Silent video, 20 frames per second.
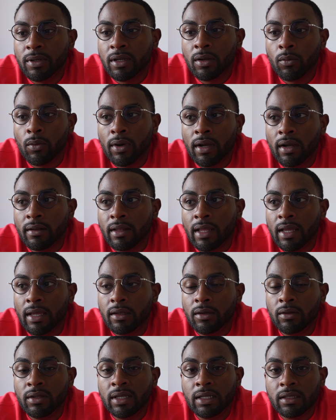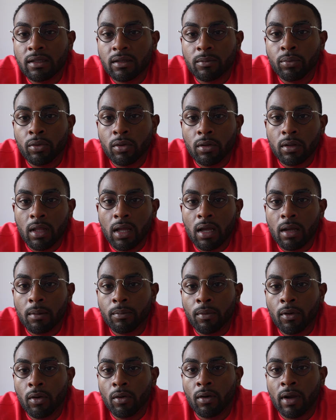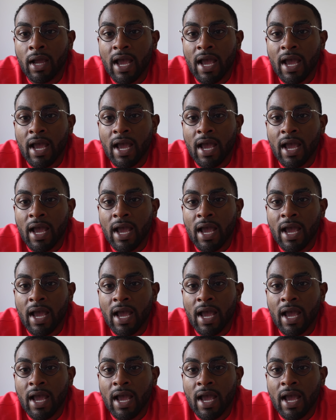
be aware that you need to pull up or